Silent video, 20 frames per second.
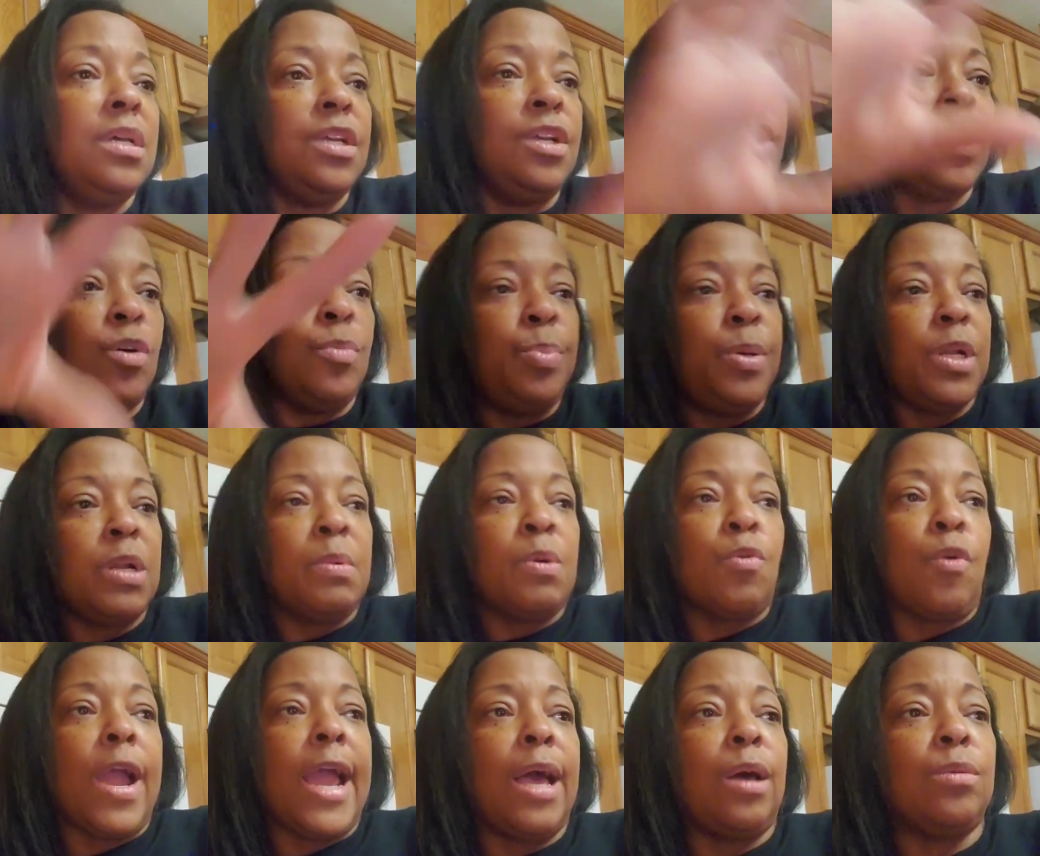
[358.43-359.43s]

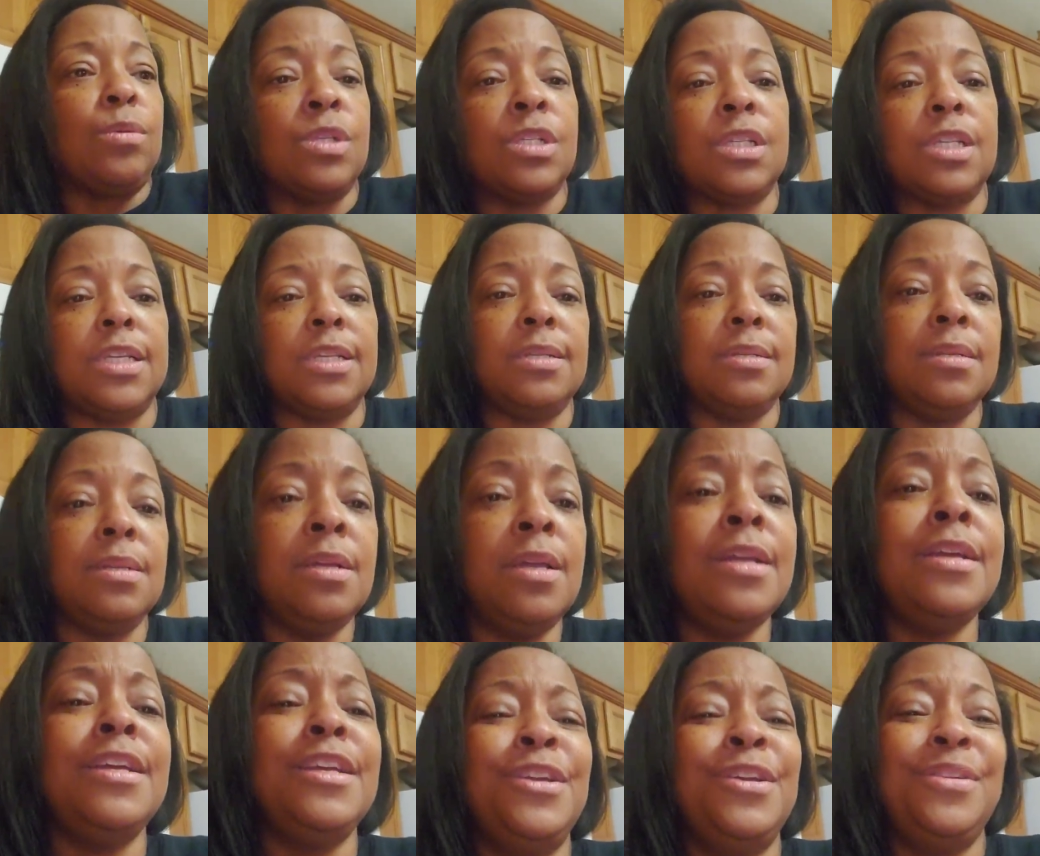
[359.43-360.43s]
arounds and
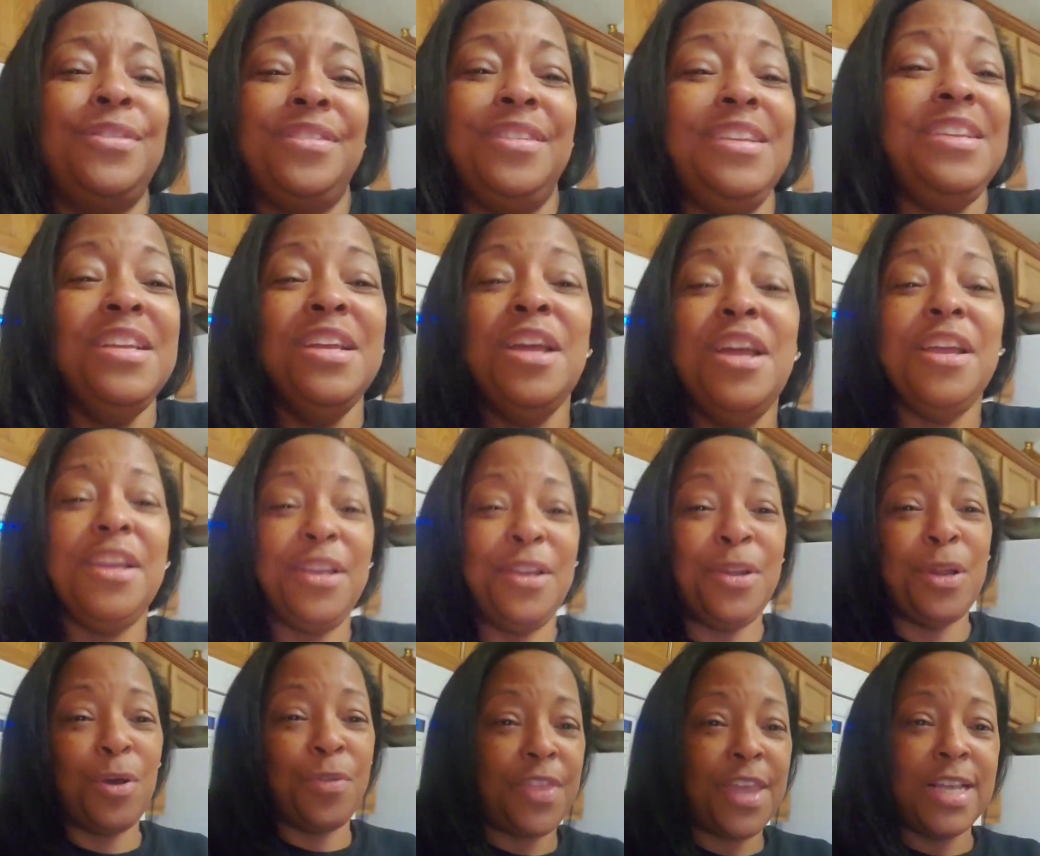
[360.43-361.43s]

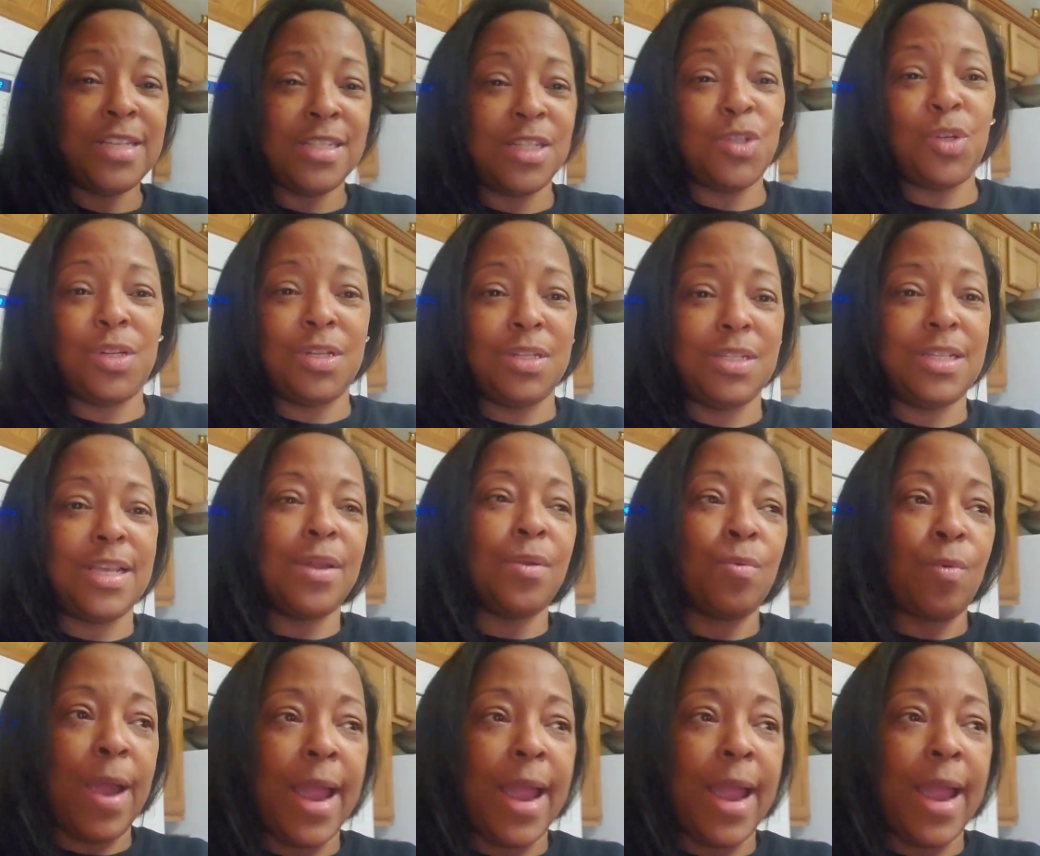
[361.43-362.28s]
you know, things that you can set